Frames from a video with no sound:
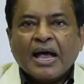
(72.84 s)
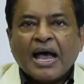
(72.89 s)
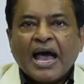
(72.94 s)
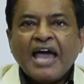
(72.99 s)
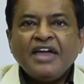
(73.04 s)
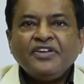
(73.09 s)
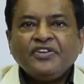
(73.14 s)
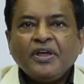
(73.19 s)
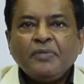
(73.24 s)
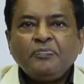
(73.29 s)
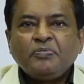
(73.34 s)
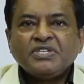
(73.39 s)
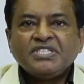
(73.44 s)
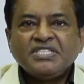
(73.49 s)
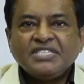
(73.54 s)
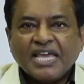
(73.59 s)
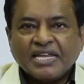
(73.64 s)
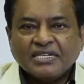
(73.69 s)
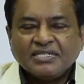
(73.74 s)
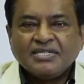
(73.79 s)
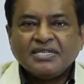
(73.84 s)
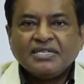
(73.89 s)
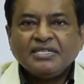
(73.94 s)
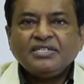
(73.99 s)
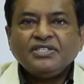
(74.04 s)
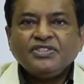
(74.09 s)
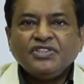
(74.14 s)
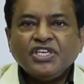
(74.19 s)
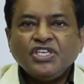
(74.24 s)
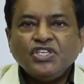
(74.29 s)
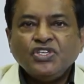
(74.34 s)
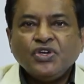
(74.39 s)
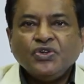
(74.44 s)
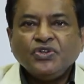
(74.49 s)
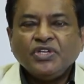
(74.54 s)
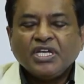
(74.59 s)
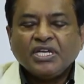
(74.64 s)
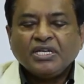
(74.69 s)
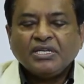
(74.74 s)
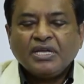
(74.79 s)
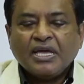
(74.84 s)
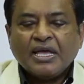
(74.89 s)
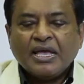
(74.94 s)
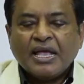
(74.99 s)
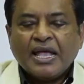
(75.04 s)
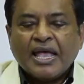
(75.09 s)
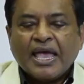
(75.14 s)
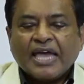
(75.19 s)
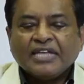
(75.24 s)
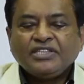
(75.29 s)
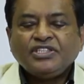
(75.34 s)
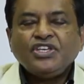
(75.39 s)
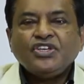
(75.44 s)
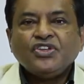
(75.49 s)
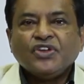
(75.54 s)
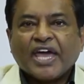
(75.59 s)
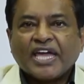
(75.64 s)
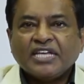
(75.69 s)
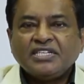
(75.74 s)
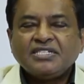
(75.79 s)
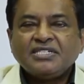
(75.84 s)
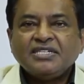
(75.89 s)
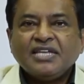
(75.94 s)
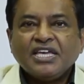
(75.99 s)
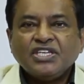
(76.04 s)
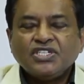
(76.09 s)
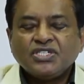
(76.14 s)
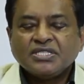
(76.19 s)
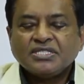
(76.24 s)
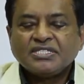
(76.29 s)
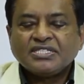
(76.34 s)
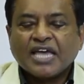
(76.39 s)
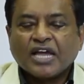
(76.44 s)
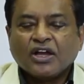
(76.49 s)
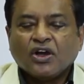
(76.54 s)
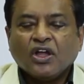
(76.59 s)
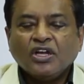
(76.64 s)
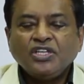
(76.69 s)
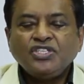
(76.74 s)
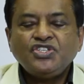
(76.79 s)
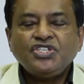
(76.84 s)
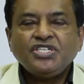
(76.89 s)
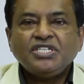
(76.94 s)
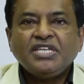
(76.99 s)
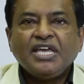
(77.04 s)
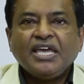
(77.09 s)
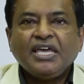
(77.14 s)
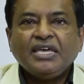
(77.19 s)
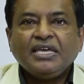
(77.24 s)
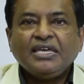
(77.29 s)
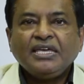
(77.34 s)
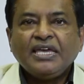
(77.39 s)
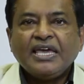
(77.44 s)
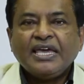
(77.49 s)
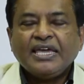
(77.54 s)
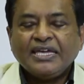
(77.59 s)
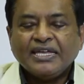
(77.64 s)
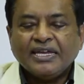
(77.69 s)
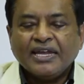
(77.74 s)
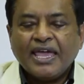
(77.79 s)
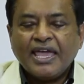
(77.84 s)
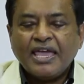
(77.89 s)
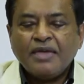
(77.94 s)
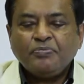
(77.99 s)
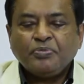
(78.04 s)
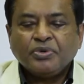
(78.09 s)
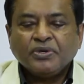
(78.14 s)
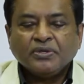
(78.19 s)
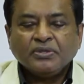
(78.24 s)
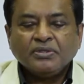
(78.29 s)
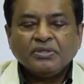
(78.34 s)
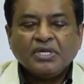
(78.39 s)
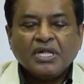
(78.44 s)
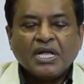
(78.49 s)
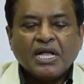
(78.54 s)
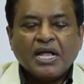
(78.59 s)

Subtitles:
I represented the Union at the United Nations Psychology Day in April,